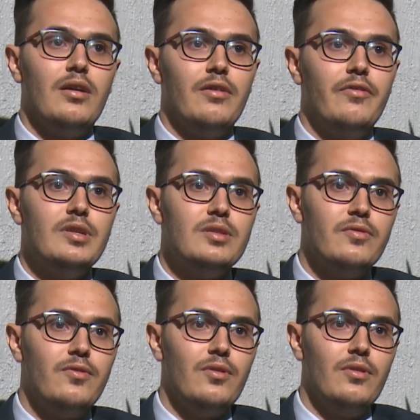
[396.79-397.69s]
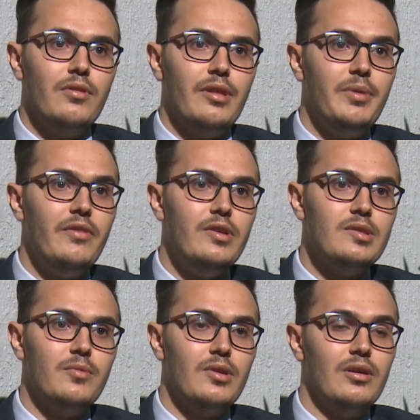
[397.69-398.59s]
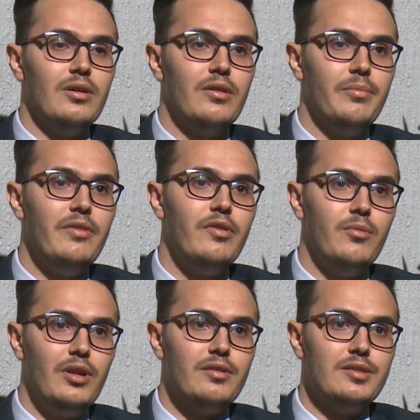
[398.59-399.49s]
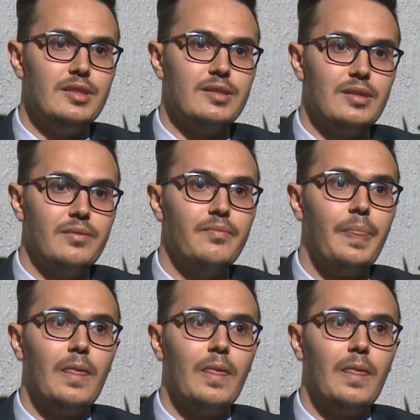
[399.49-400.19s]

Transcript: First of all, the PV emulator system